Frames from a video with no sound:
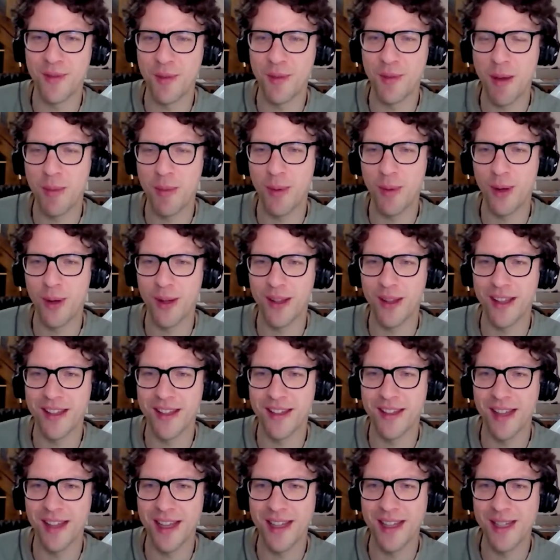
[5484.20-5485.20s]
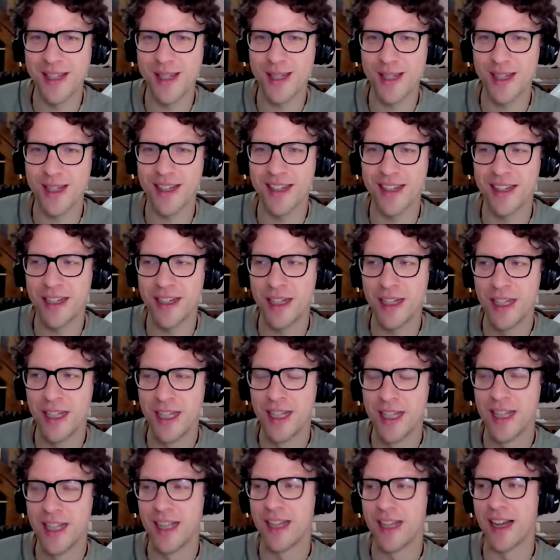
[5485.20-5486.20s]
remembered, and
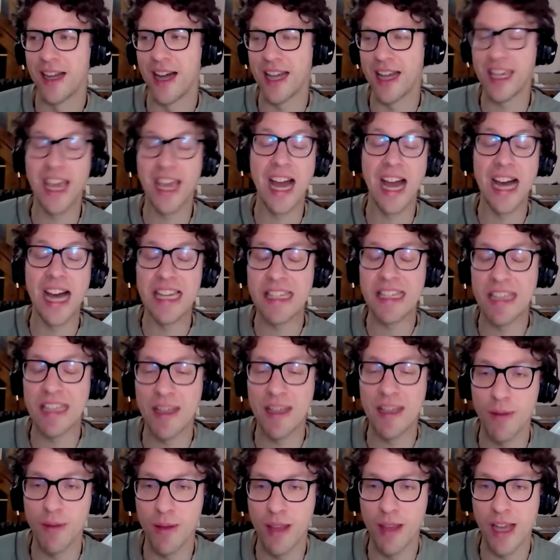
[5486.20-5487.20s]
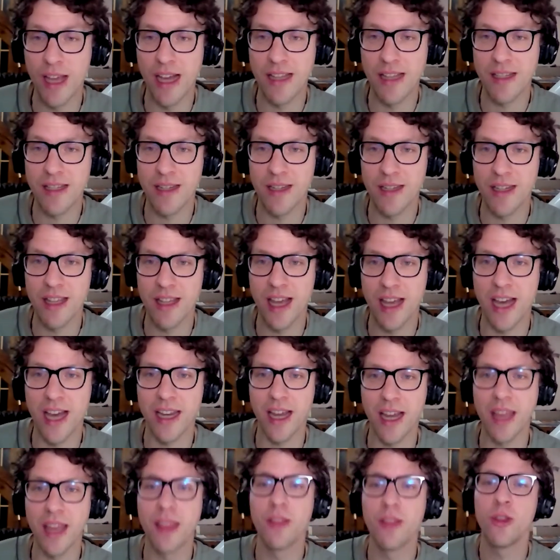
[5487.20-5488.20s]
I can't give you the answer to that.
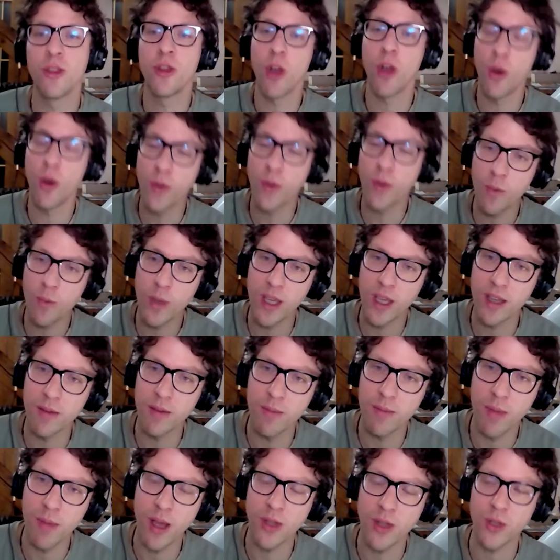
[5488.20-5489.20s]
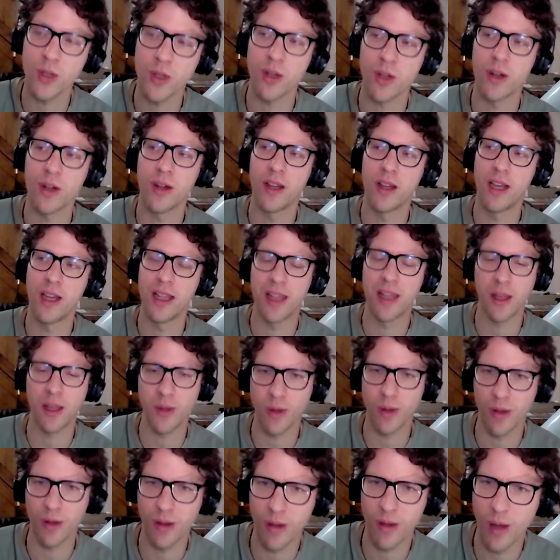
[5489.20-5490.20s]
I know that we can measure
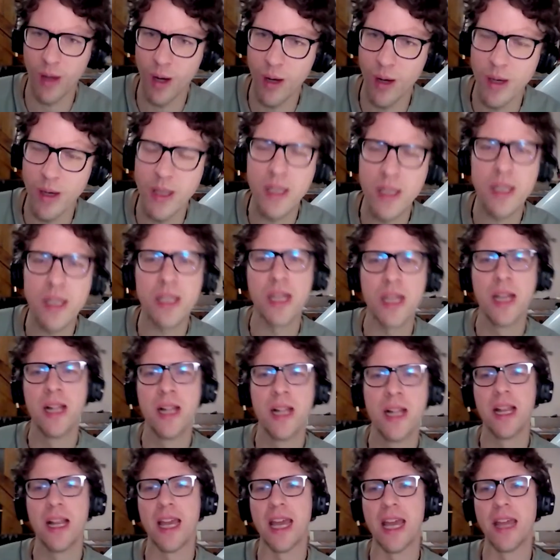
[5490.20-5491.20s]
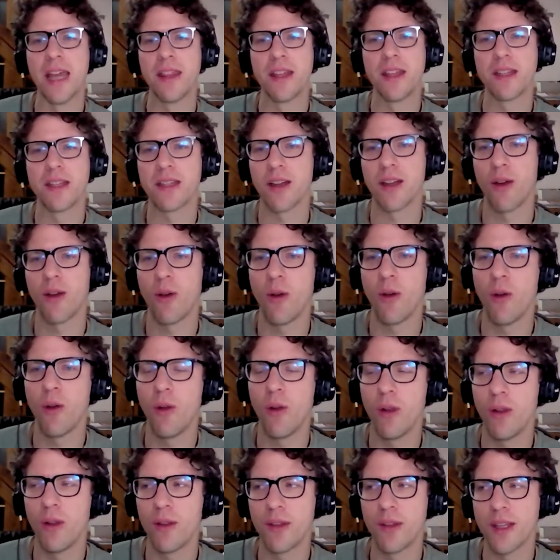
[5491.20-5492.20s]
electrical currents, and there's a
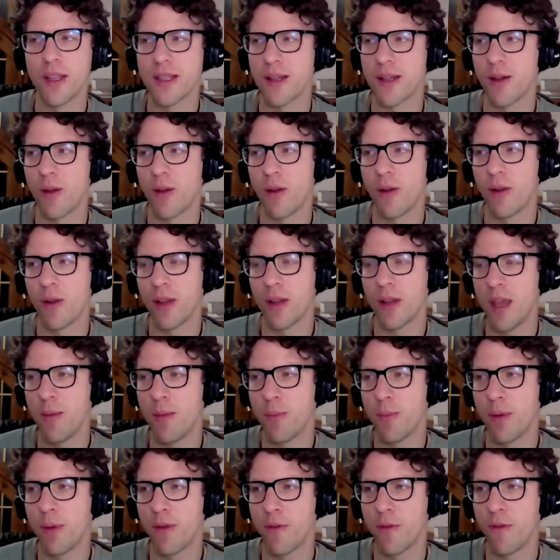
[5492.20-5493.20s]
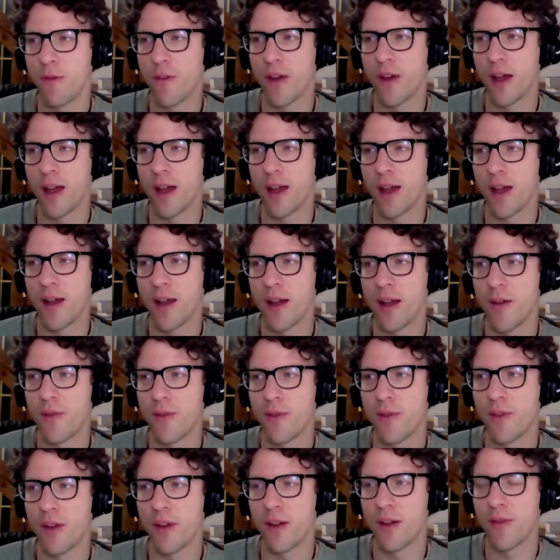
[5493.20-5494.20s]
whole heap
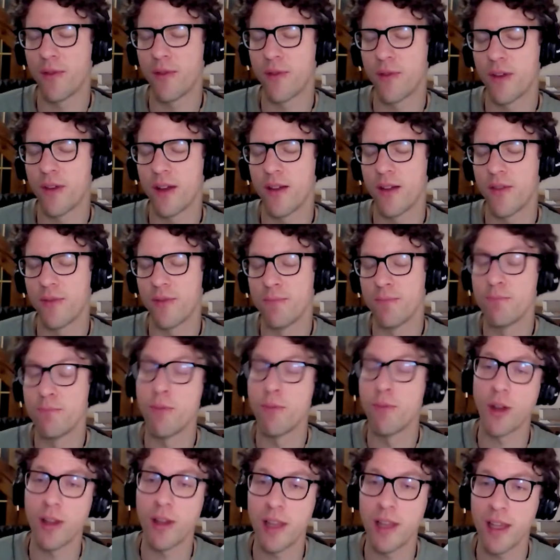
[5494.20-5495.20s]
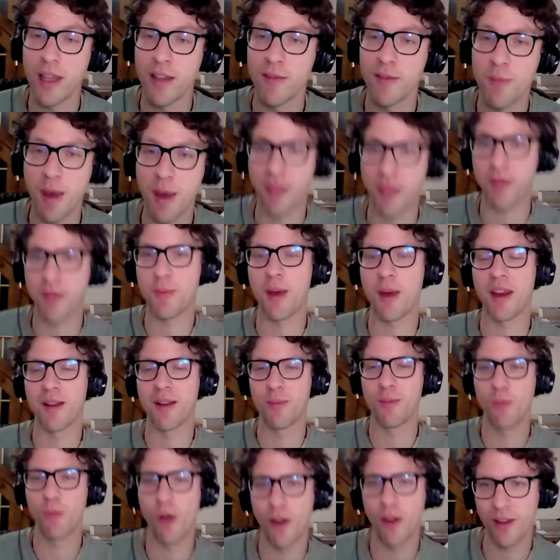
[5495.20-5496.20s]
of modeling, of
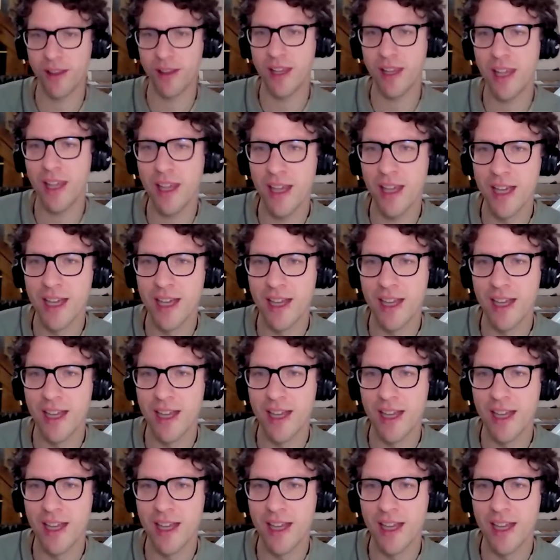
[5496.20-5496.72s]
mathematical modeling,